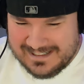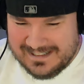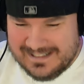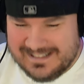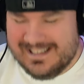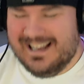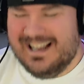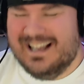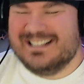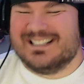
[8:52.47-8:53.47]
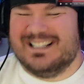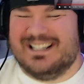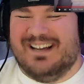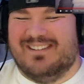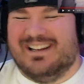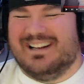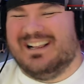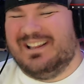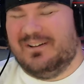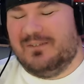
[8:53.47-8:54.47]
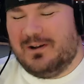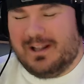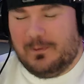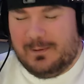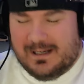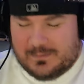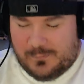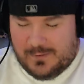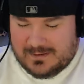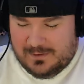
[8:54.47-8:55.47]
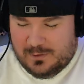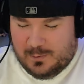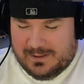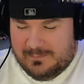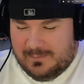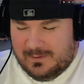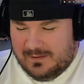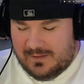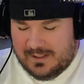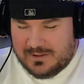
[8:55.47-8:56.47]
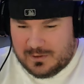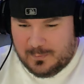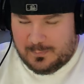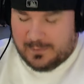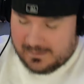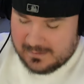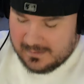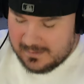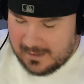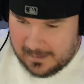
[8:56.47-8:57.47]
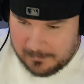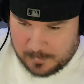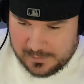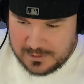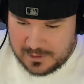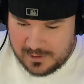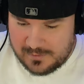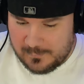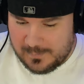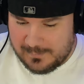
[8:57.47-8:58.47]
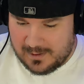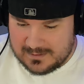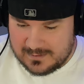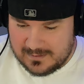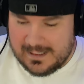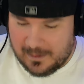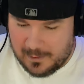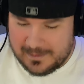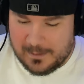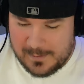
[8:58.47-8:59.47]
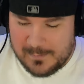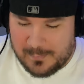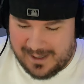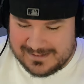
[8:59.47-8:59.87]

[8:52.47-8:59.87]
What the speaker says: Yes, I love it. I love it. Okay, we got to fix the little bit of issue, but I'm pretty sure that we bought. Yeah. Okay, we bought.